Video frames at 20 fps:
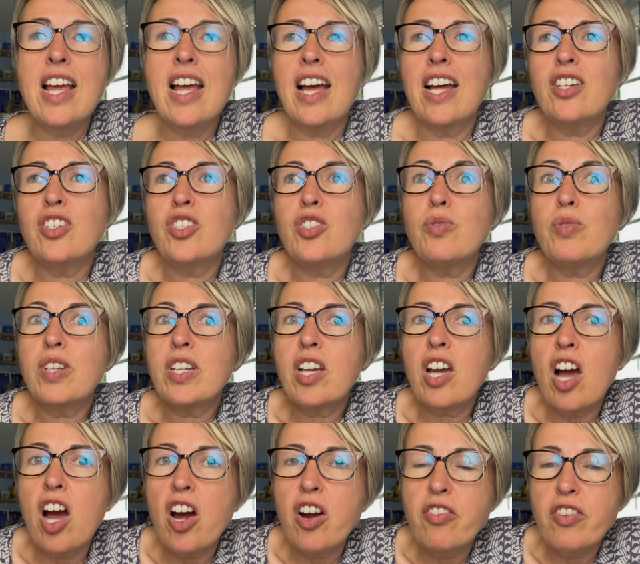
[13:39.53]
and to
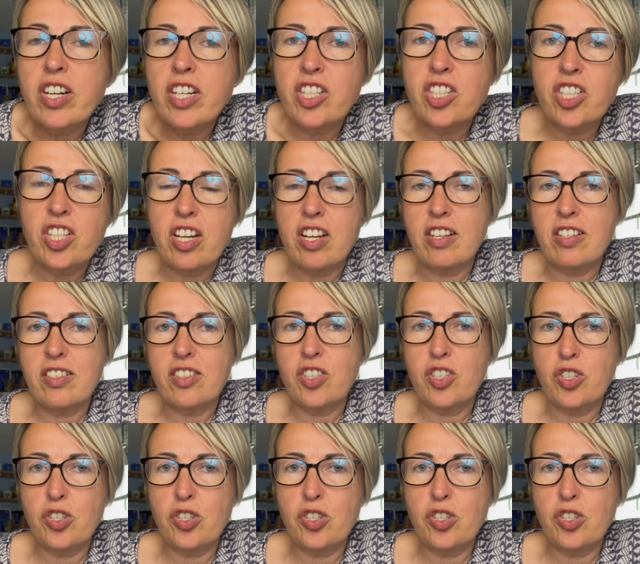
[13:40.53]
encourage us